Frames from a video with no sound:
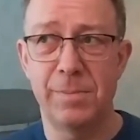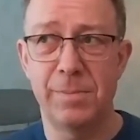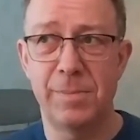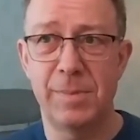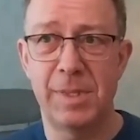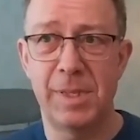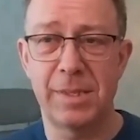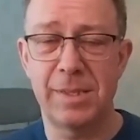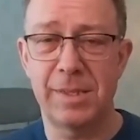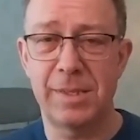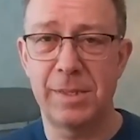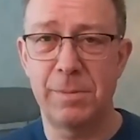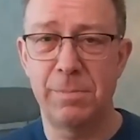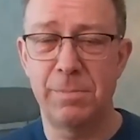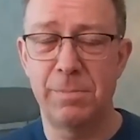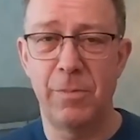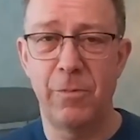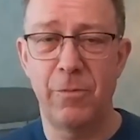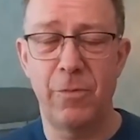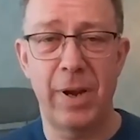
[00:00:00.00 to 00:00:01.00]
just
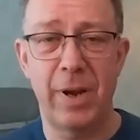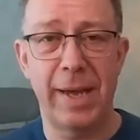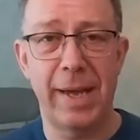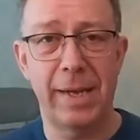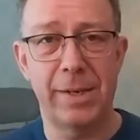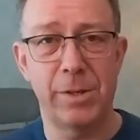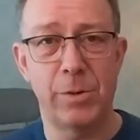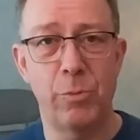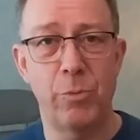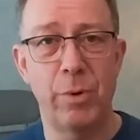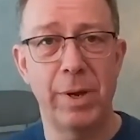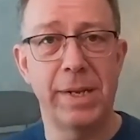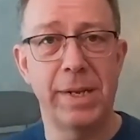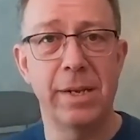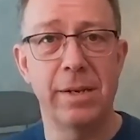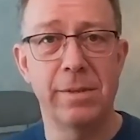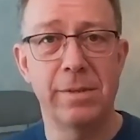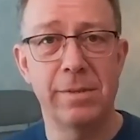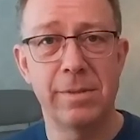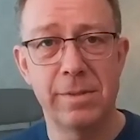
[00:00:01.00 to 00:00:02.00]
fly under the
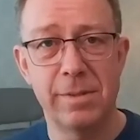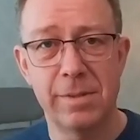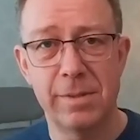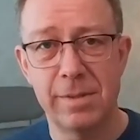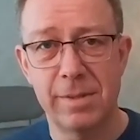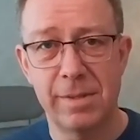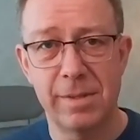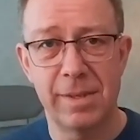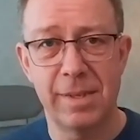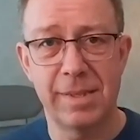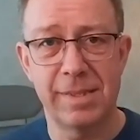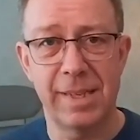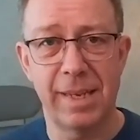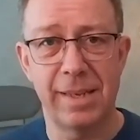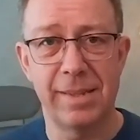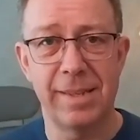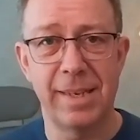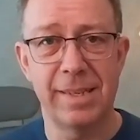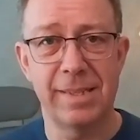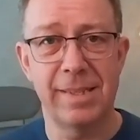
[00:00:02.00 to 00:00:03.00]
radar and say
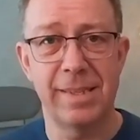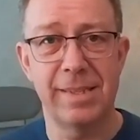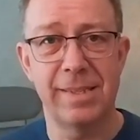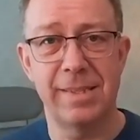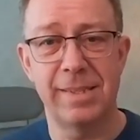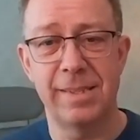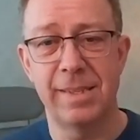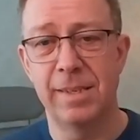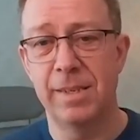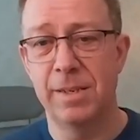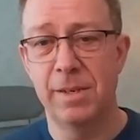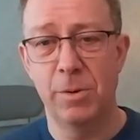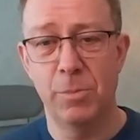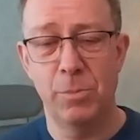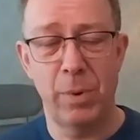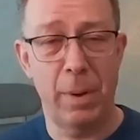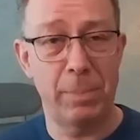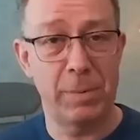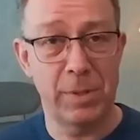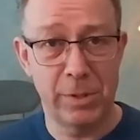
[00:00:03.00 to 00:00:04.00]
this is
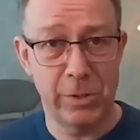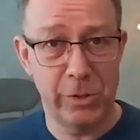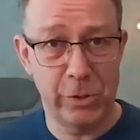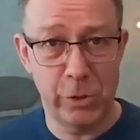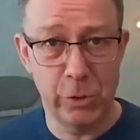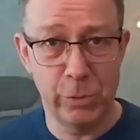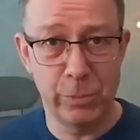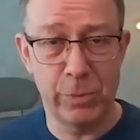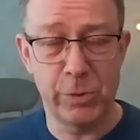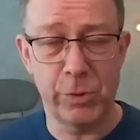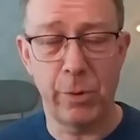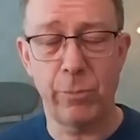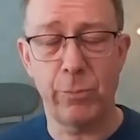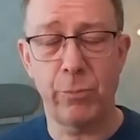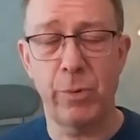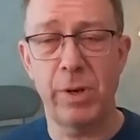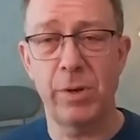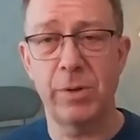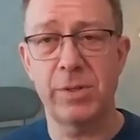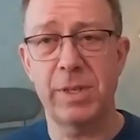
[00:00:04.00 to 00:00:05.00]
perhaps soup
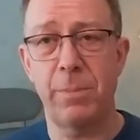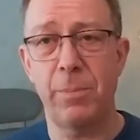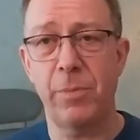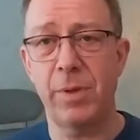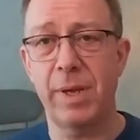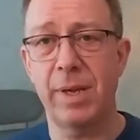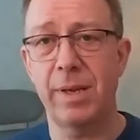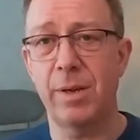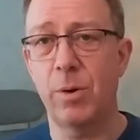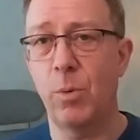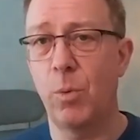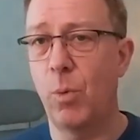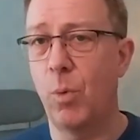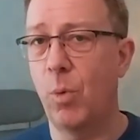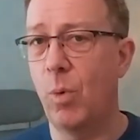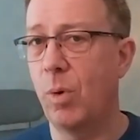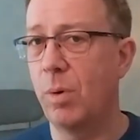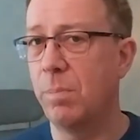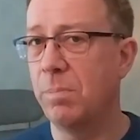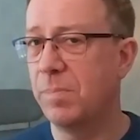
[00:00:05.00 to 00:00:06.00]
software or something,
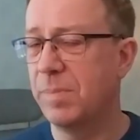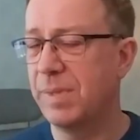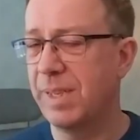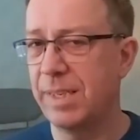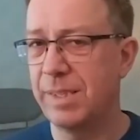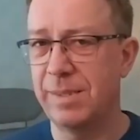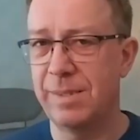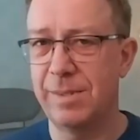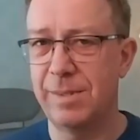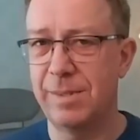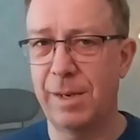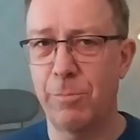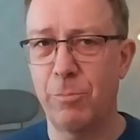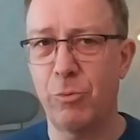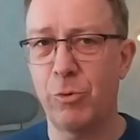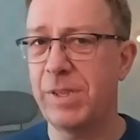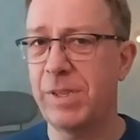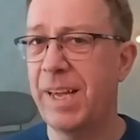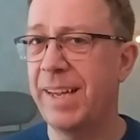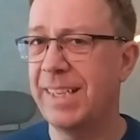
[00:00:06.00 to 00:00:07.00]
or that
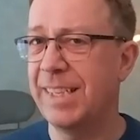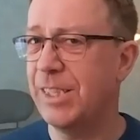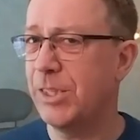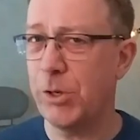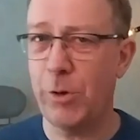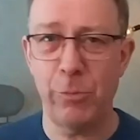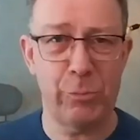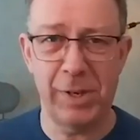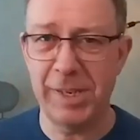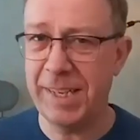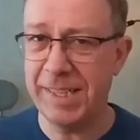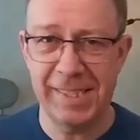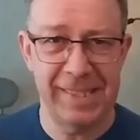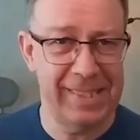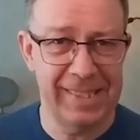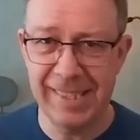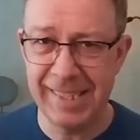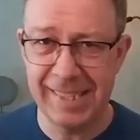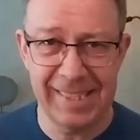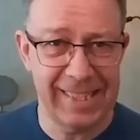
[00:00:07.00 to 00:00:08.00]
pretend the software doesn't
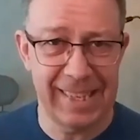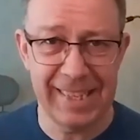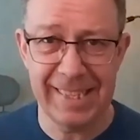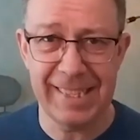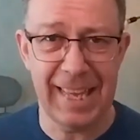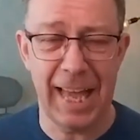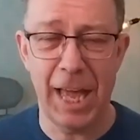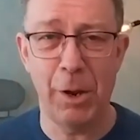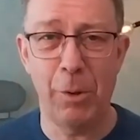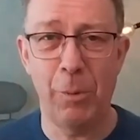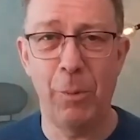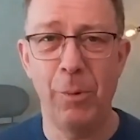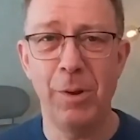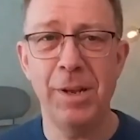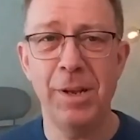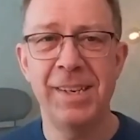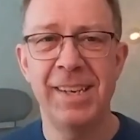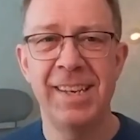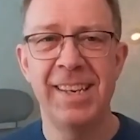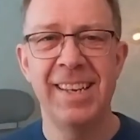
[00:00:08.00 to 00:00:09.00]
exist at
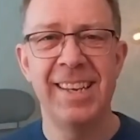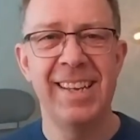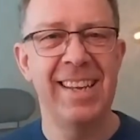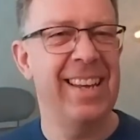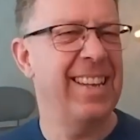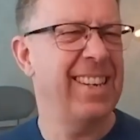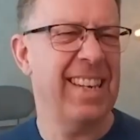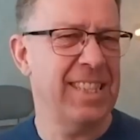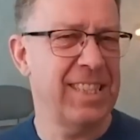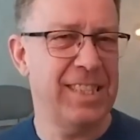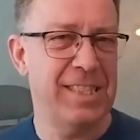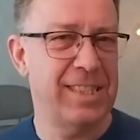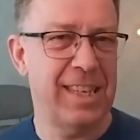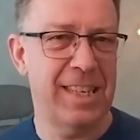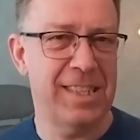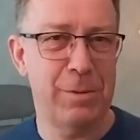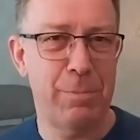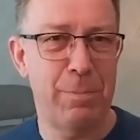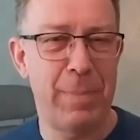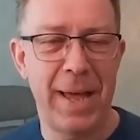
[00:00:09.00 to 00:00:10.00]
all. And
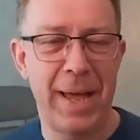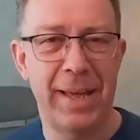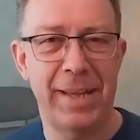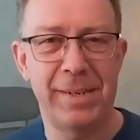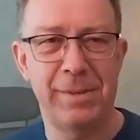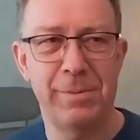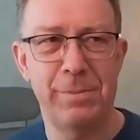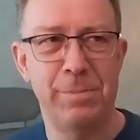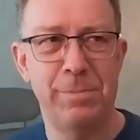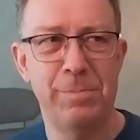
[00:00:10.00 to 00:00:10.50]
that's a bad